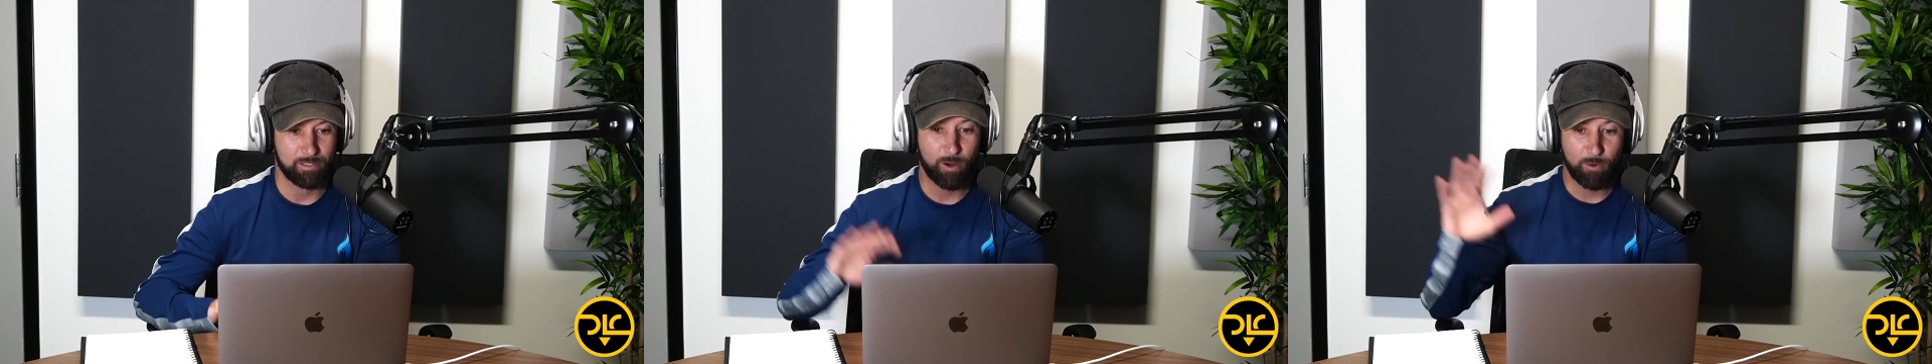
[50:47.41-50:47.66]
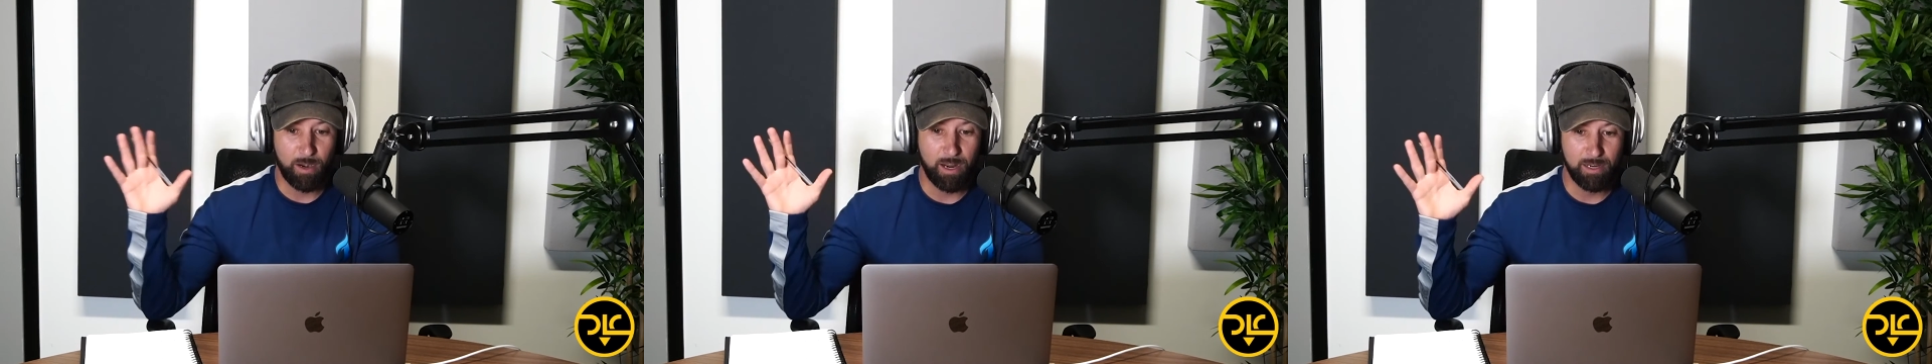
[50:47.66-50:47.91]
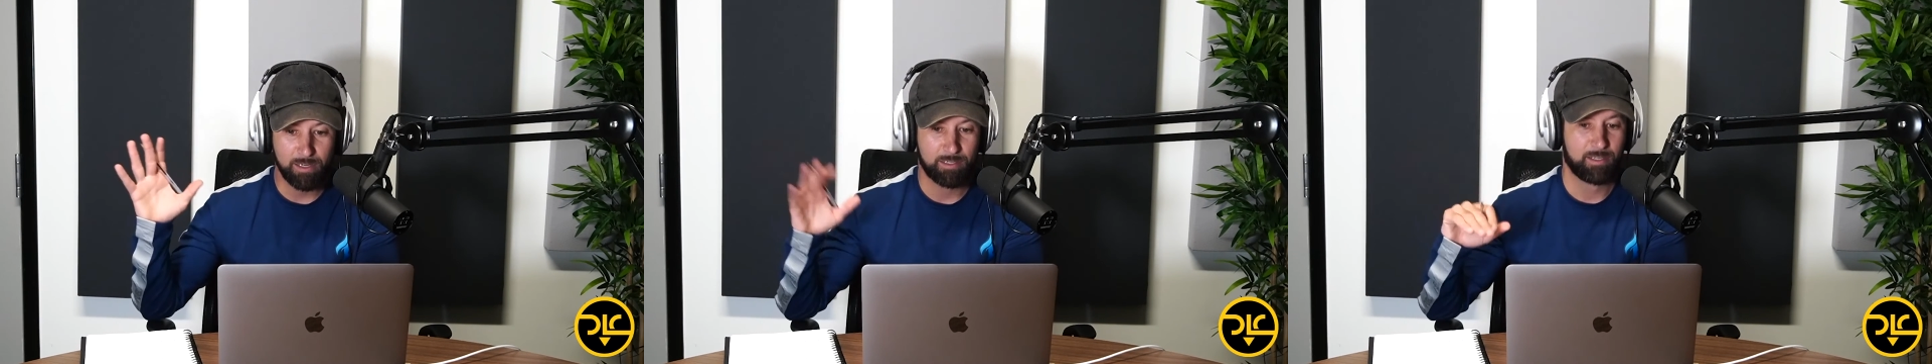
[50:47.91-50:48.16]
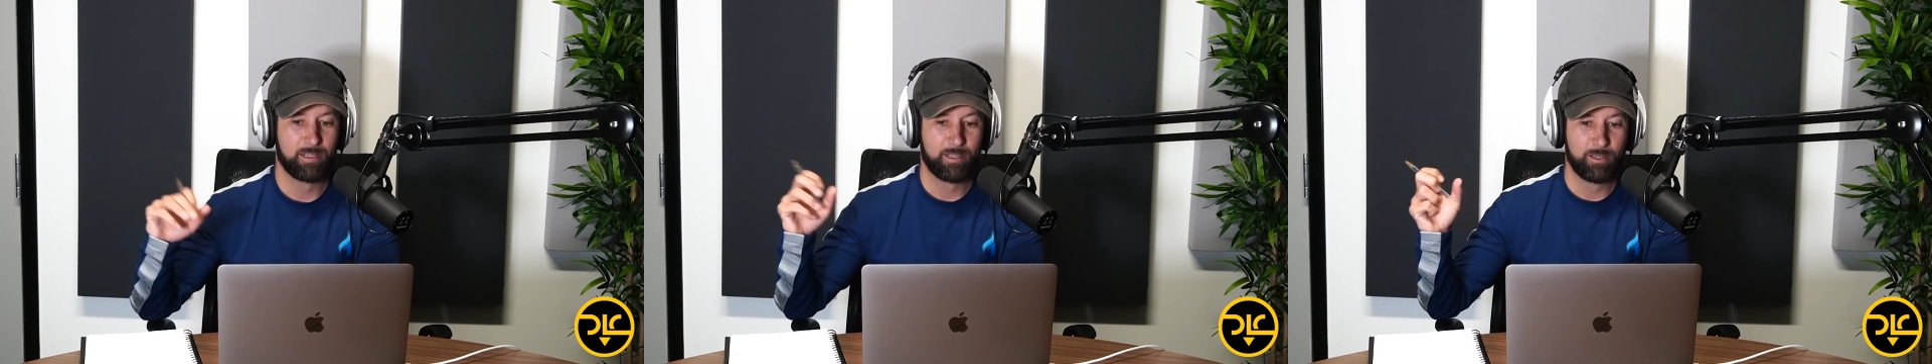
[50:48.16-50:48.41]
all right,
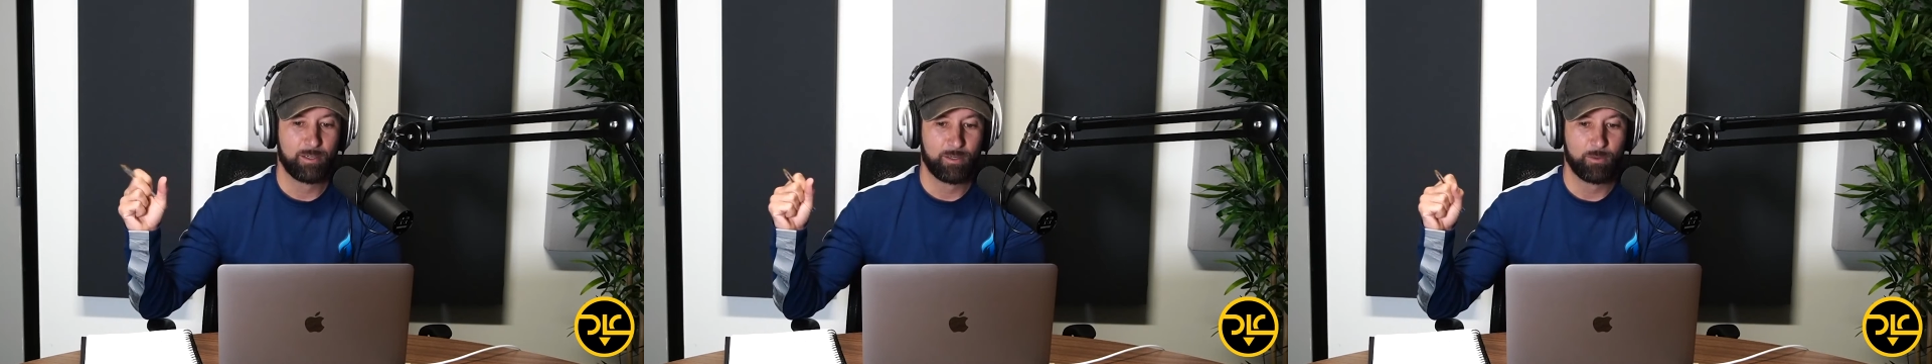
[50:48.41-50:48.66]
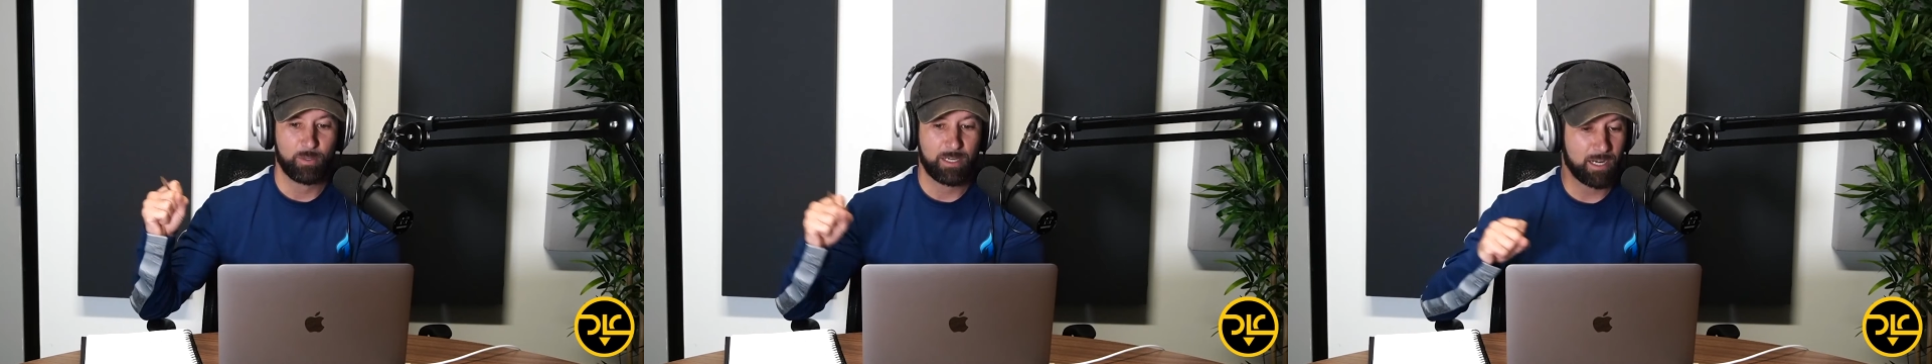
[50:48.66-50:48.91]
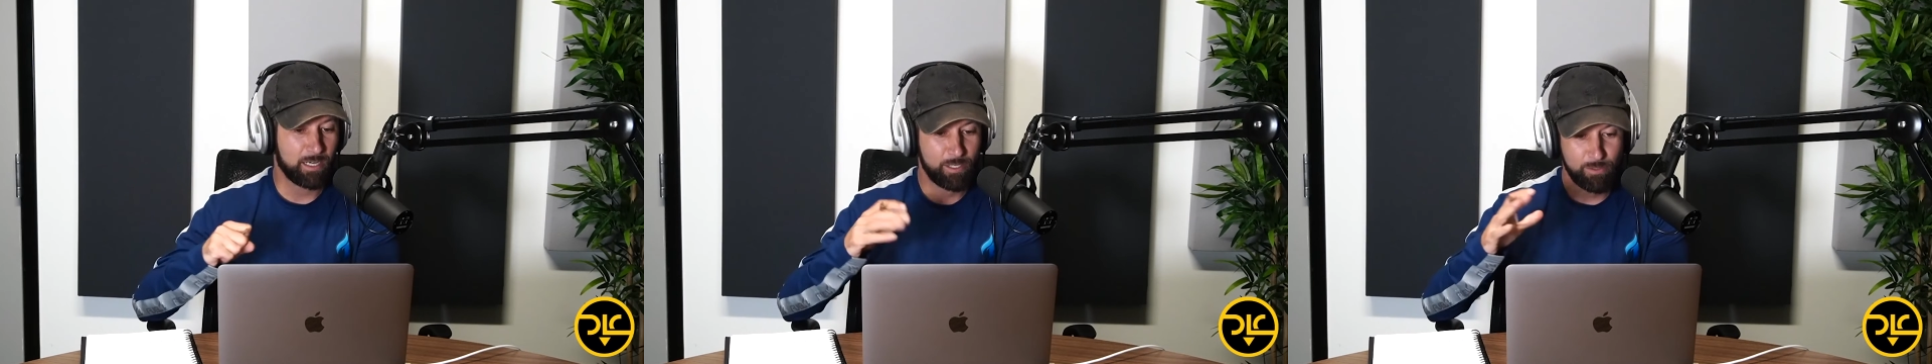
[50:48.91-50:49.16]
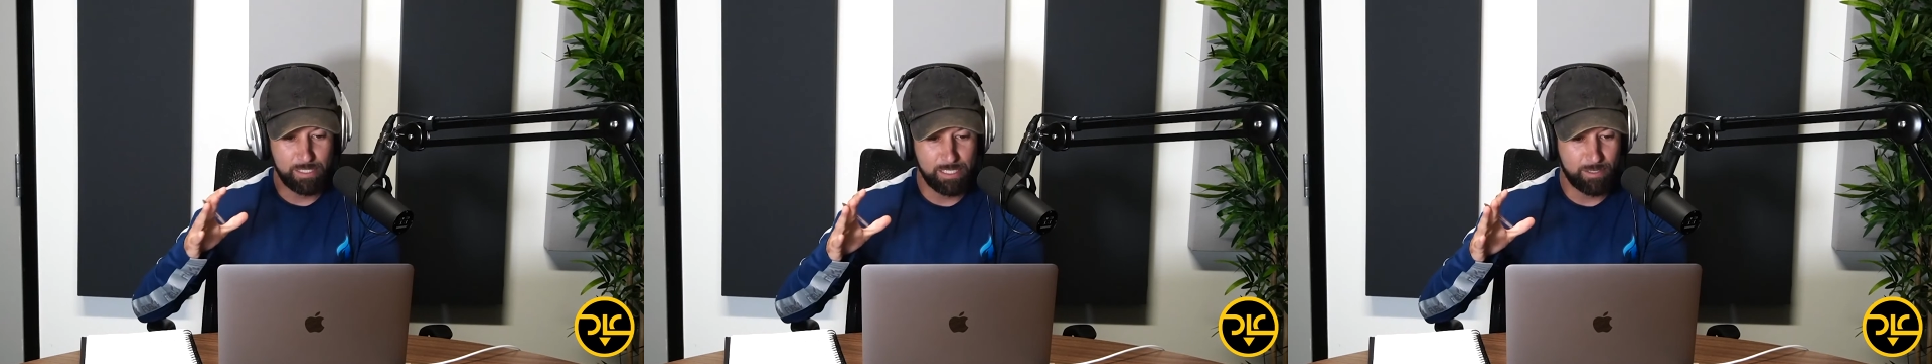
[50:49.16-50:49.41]
we got a new
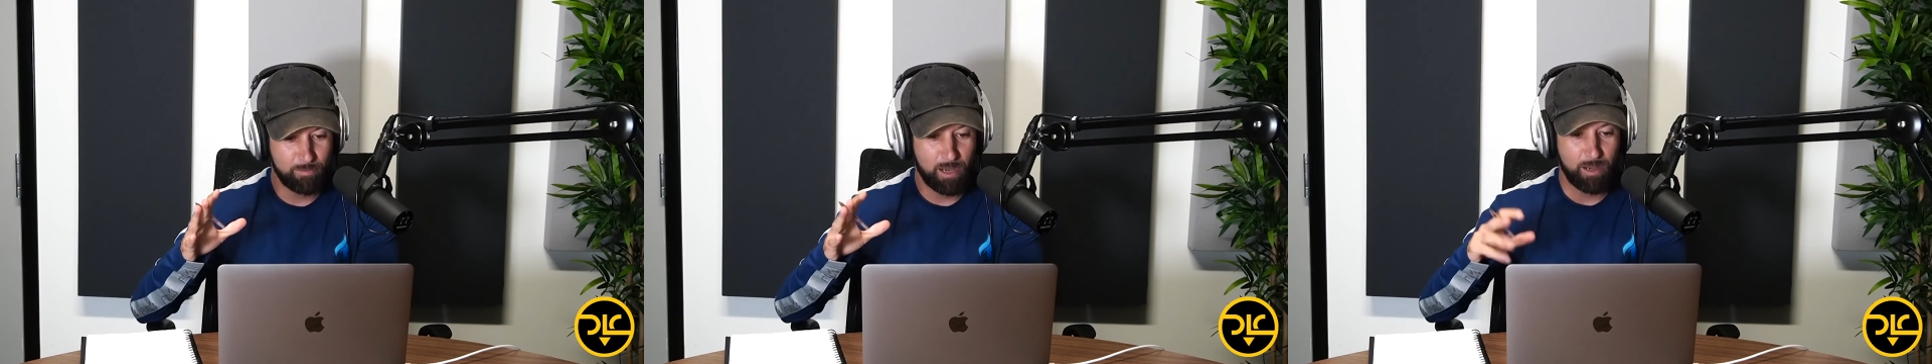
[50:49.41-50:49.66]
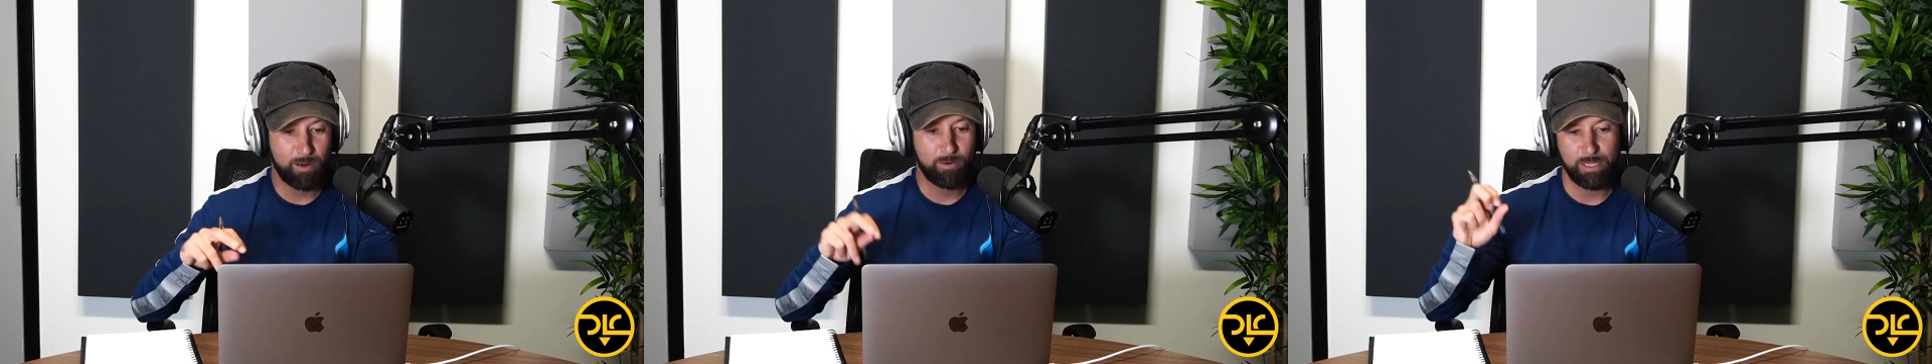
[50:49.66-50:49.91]
CMO.